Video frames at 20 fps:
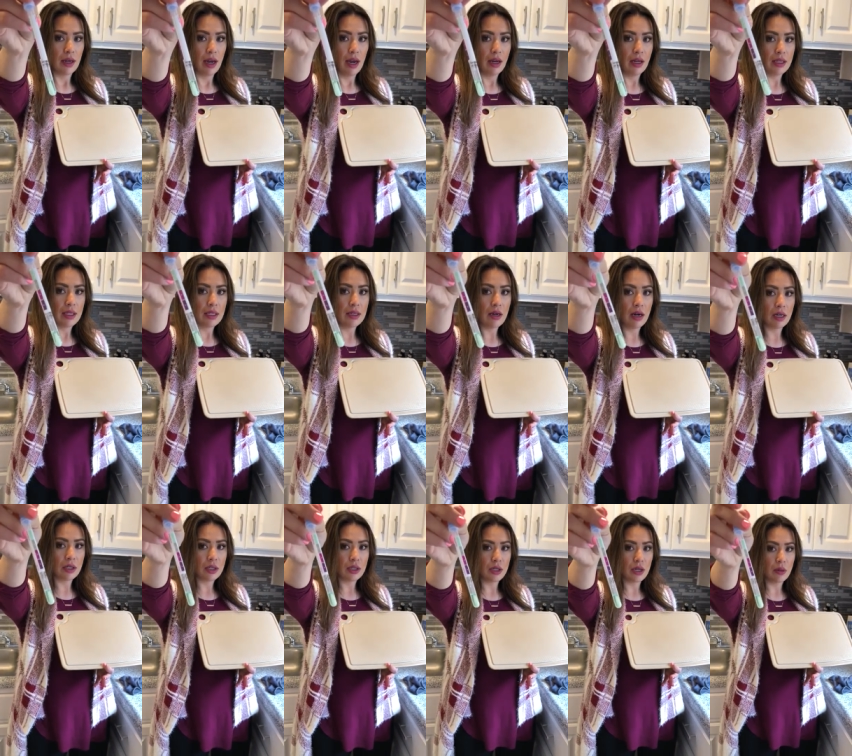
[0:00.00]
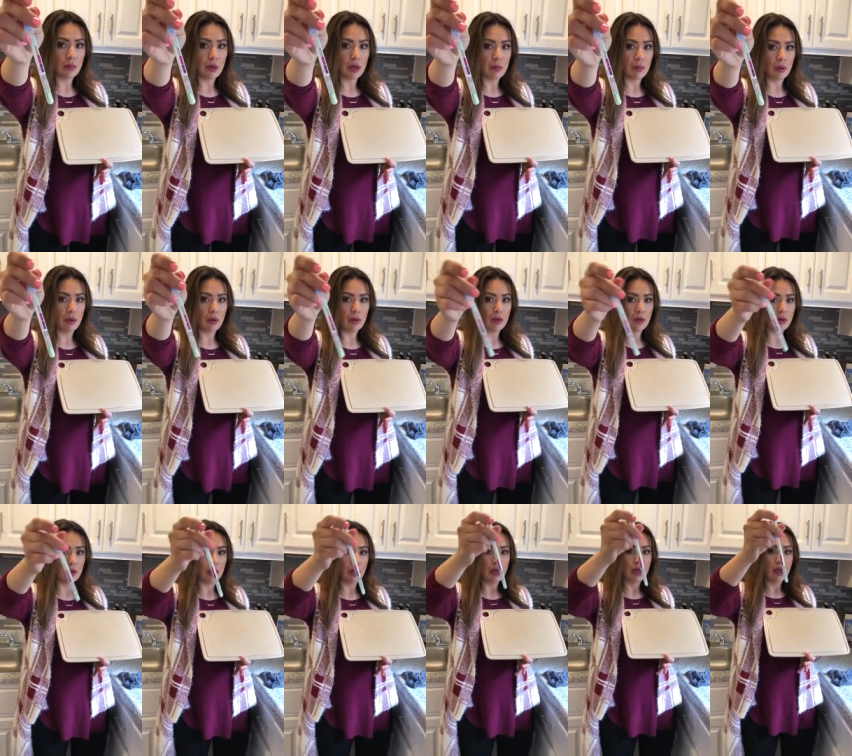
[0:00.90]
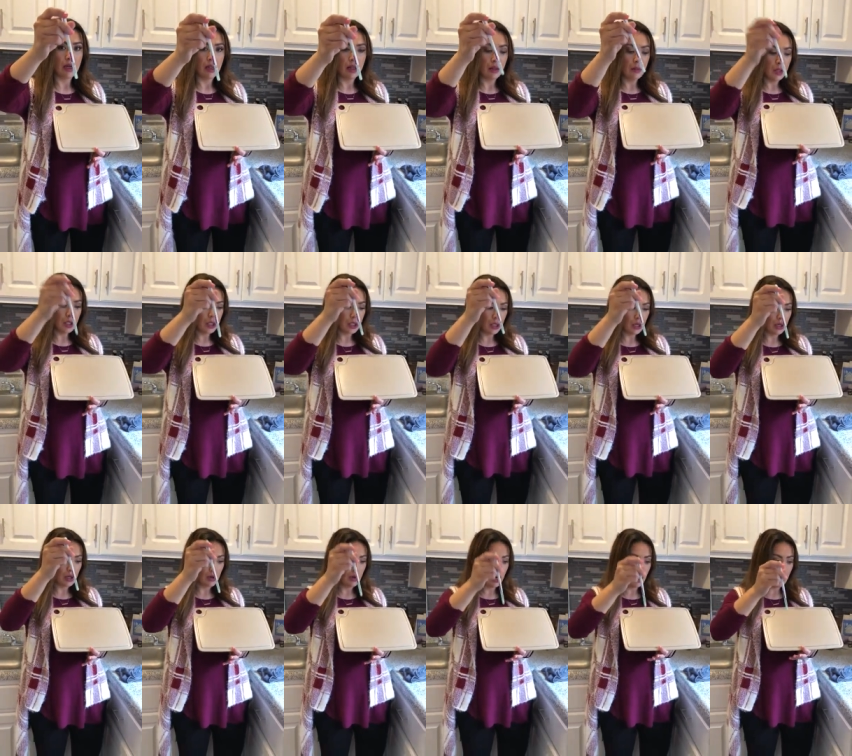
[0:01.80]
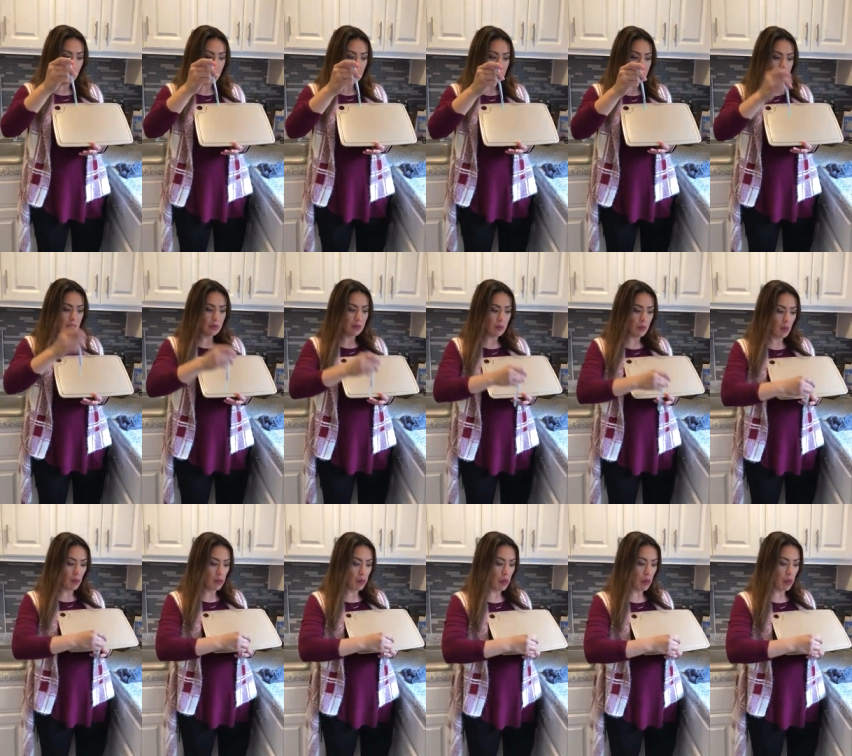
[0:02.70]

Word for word: and it's not turning purple. Let me show you, I wanna dip,